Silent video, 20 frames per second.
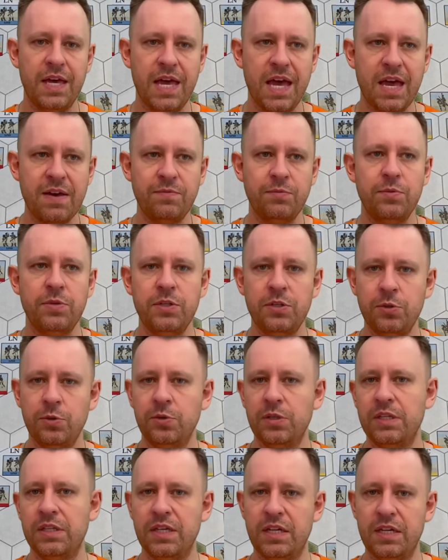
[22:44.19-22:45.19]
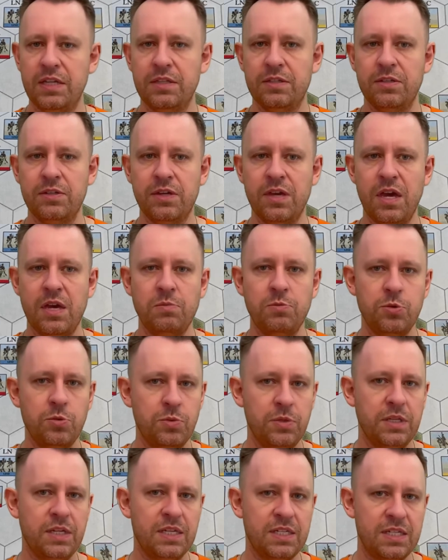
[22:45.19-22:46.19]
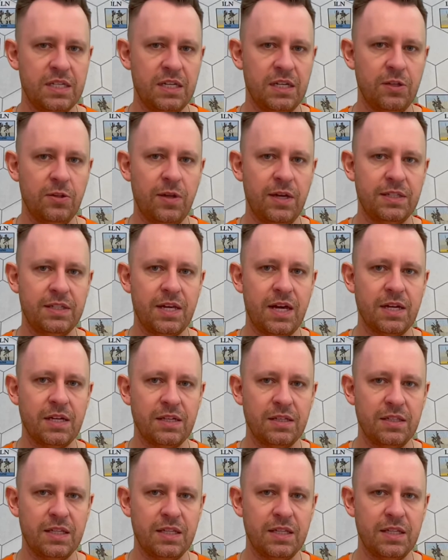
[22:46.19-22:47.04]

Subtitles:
every unit in the game during a single attack.